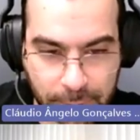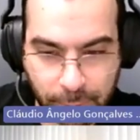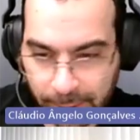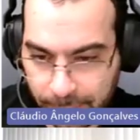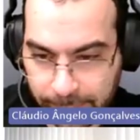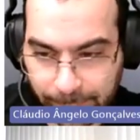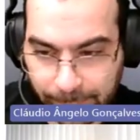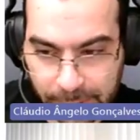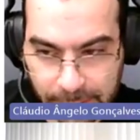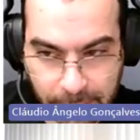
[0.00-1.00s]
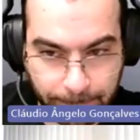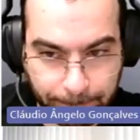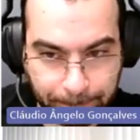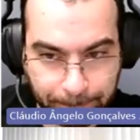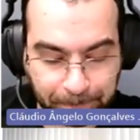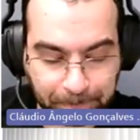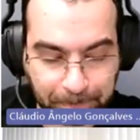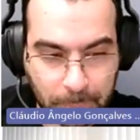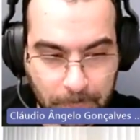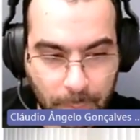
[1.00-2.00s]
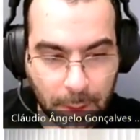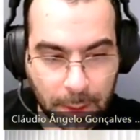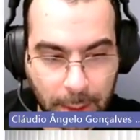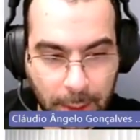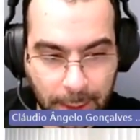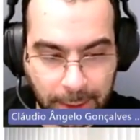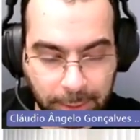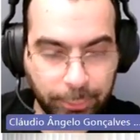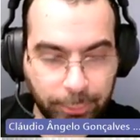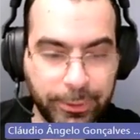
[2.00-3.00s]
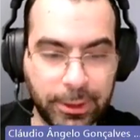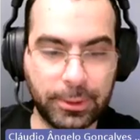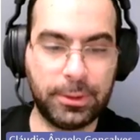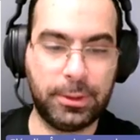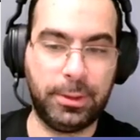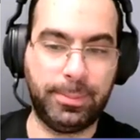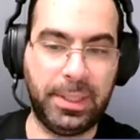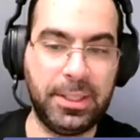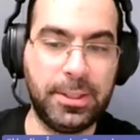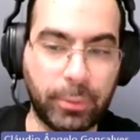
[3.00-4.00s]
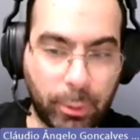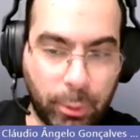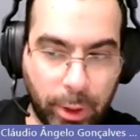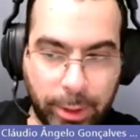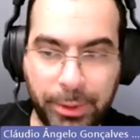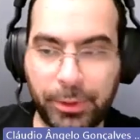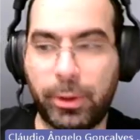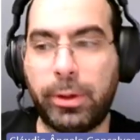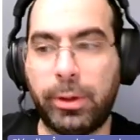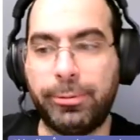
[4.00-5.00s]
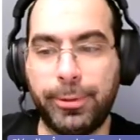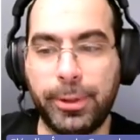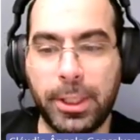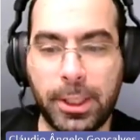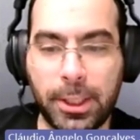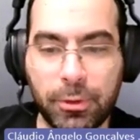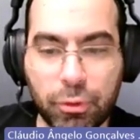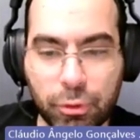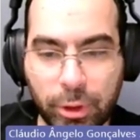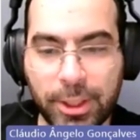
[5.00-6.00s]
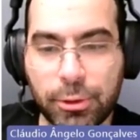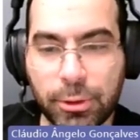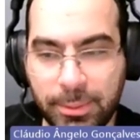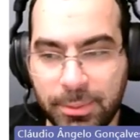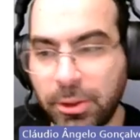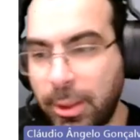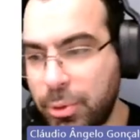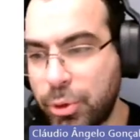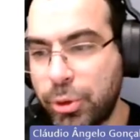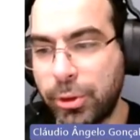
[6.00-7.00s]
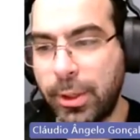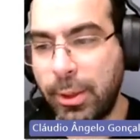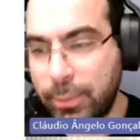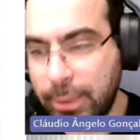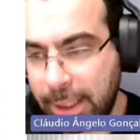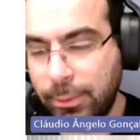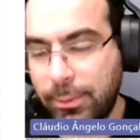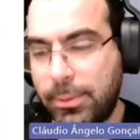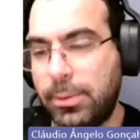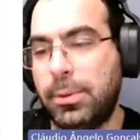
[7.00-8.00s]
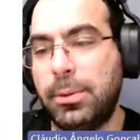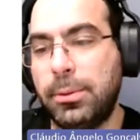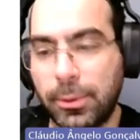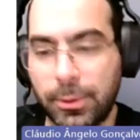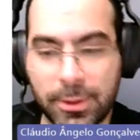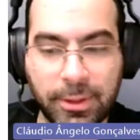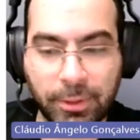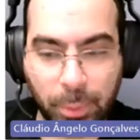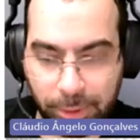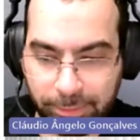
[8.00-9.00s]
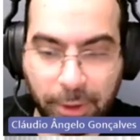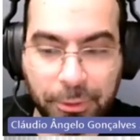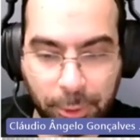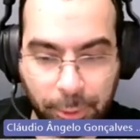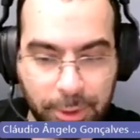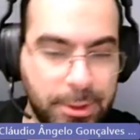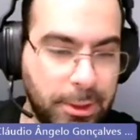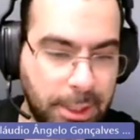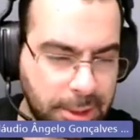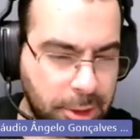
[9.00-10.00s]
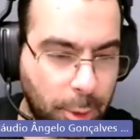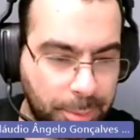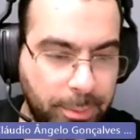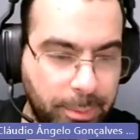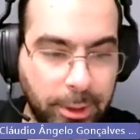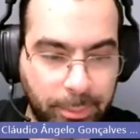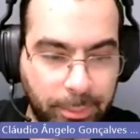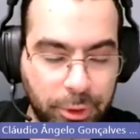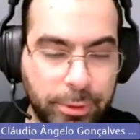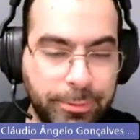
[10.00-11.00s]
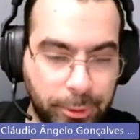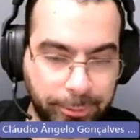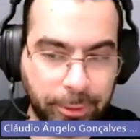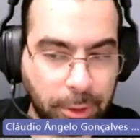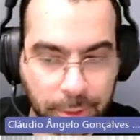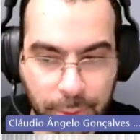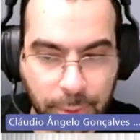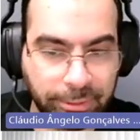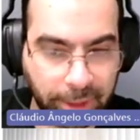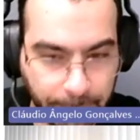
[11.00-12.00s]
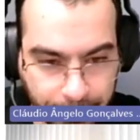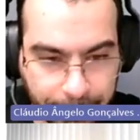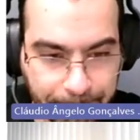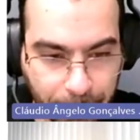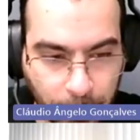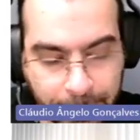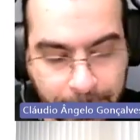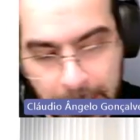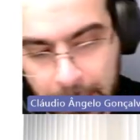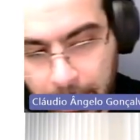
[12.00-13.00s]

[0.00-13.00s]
It's a rather simple system, and it fulfills the basic requirement of tries to keep the temperature around 37.5 degrees. That's the optimal temperature for the fungus to develop, right?